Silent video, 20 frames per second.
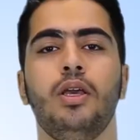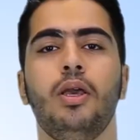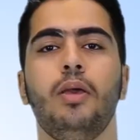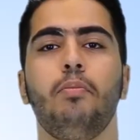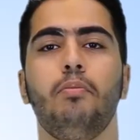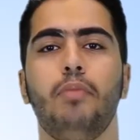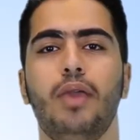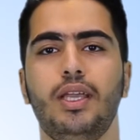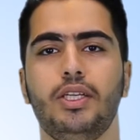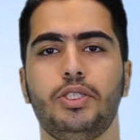
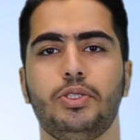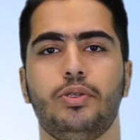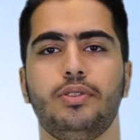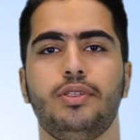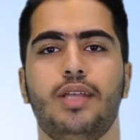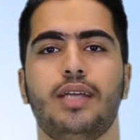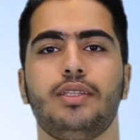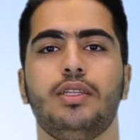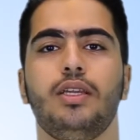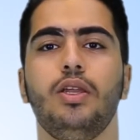Make sure
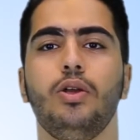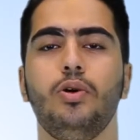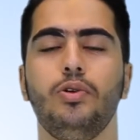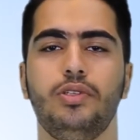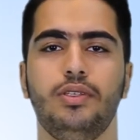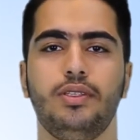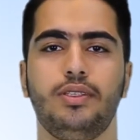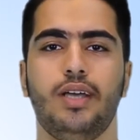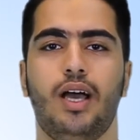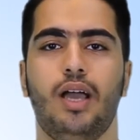that
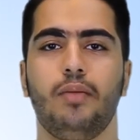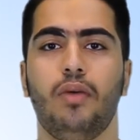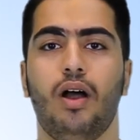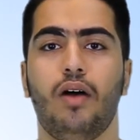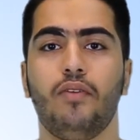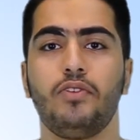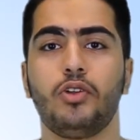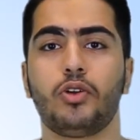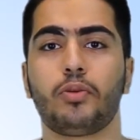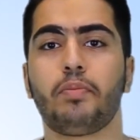loading time
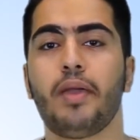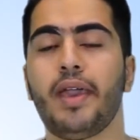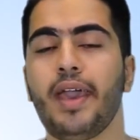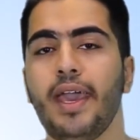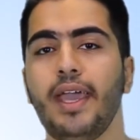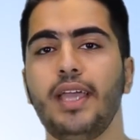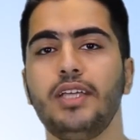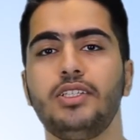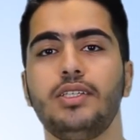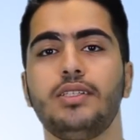of your
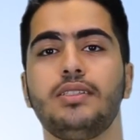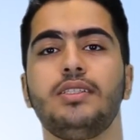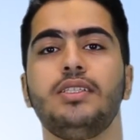pages